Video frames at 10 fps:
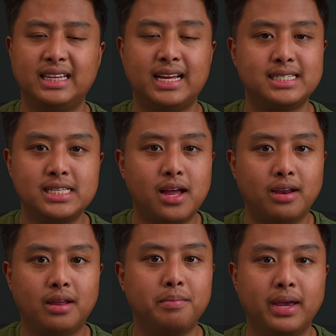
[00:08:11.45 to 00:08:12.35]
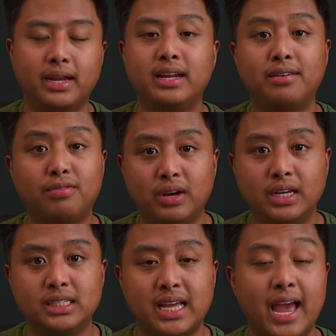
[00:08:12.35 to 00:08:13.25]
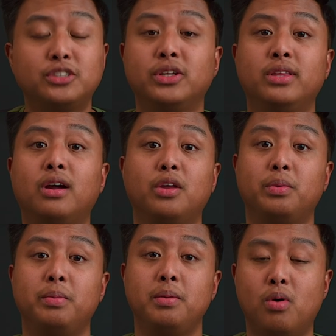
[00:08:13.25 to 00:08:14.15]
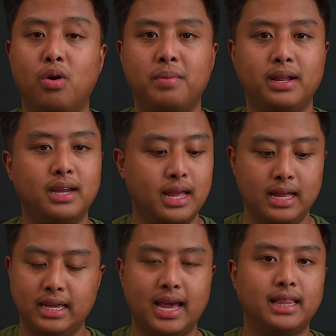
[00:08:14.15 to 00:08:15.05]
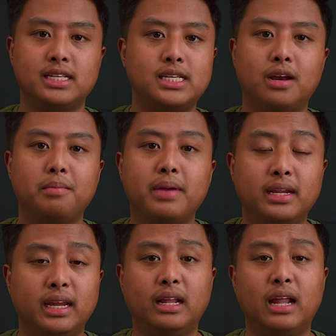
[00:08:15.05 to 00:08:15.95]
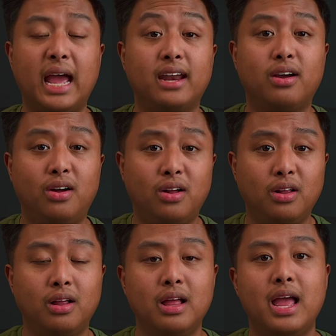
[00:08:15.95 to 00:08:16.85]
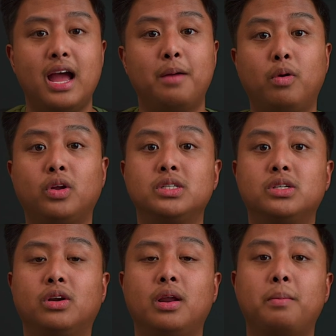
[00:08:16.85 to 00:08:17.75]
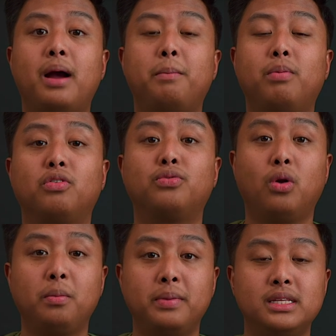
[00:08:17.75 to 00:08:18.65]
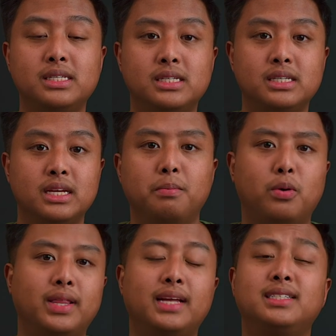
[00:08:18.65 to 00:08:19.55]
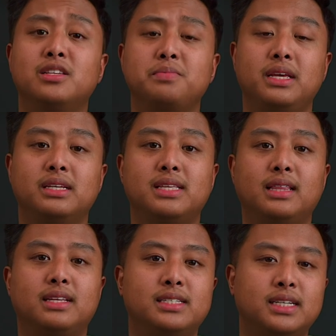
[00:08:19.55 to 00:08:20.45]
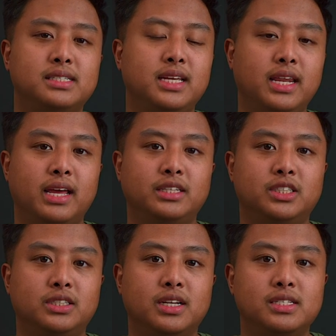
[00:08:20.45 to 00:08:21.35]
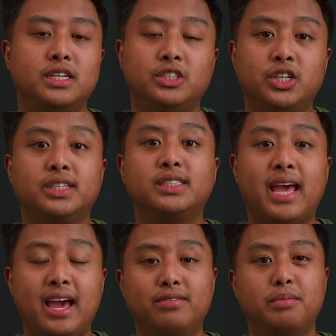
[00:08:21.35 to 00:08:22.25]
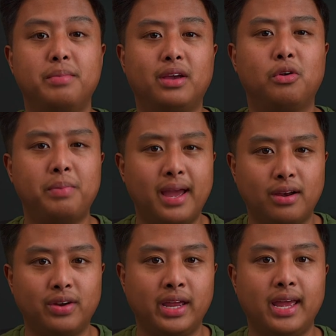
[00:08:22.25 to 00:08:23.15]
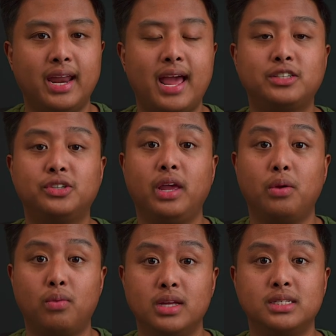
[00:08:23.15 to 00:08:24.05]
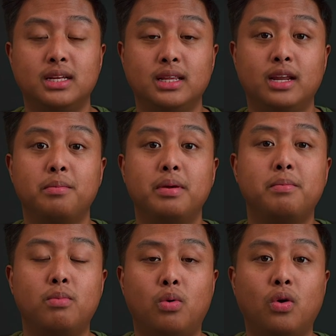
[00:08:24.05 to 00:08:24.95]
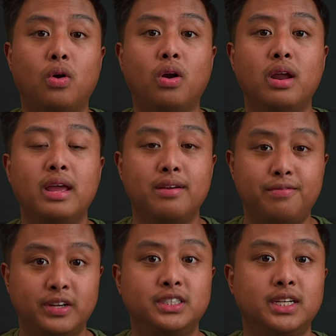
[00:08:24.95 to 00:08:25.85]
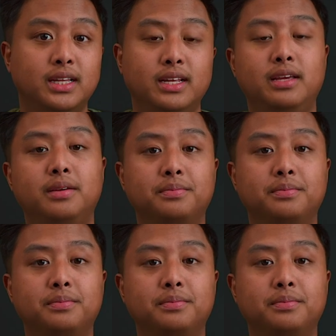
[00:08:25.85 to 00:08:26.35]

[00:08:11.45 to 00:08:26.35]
that's not a big difference. I actually thought it would be more, but yeah, that's not a big deal at all. I'm more concerned about performance. But what that tells me is that the 16 inch doesn't just have a bigger battery, it actually runs a little bit more efficiently.